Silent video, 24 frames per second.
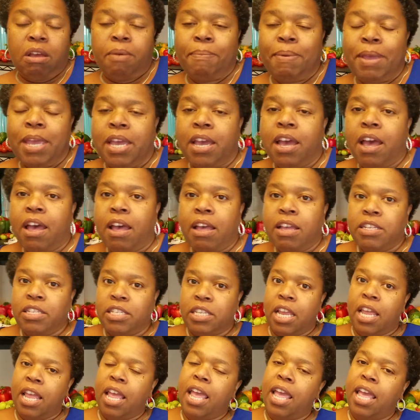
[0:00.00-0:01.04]

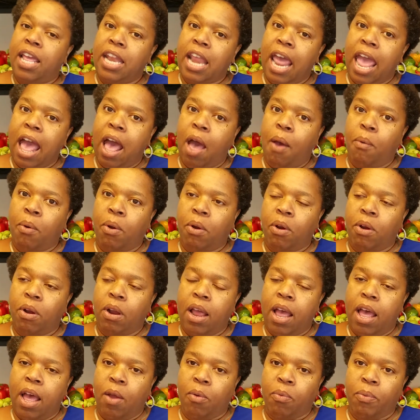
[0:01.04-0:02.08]
because in
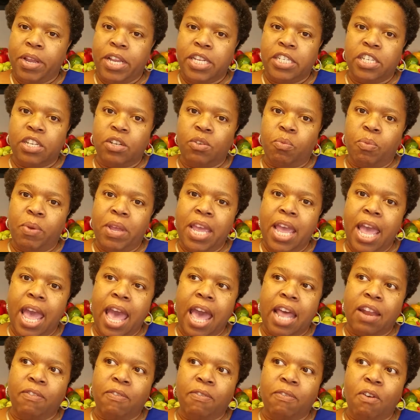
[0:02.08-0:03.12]
our region we
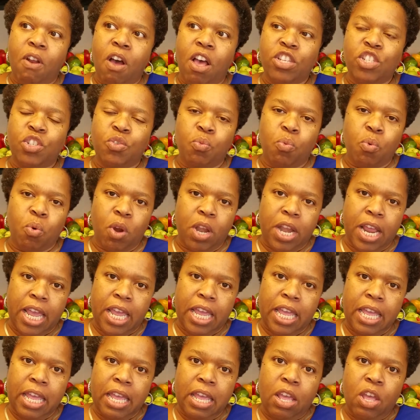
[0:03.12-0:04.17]
had a frost
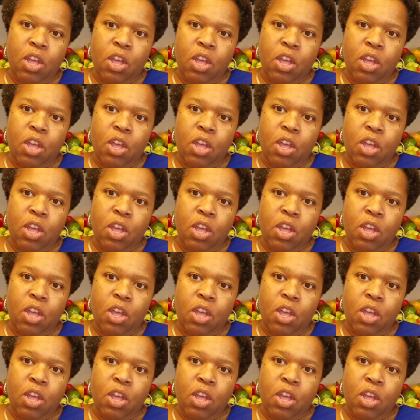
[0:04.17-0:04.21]
warning